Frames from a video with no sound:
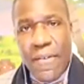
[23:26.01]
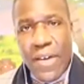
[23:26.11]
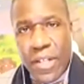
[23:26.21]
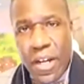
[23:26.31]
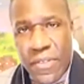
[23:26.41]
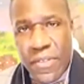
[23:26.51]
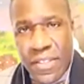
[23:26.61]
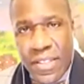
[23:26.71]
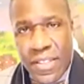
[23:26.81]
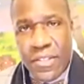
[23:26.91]
I don't care if it's
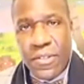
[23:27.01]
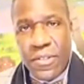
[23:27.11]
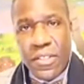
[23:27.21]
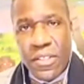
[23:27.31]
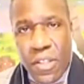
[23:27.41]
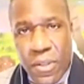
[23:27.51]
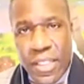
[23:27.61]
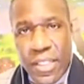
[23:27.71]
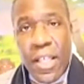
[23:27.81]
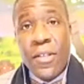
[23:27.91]
teacher,
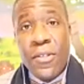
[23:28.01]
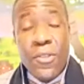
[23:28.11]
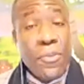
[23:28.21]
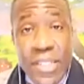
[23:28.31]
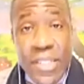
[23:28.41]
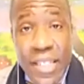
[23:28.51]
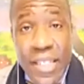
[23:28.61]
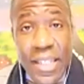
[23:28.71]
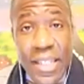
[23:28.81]
custodian, superintendent,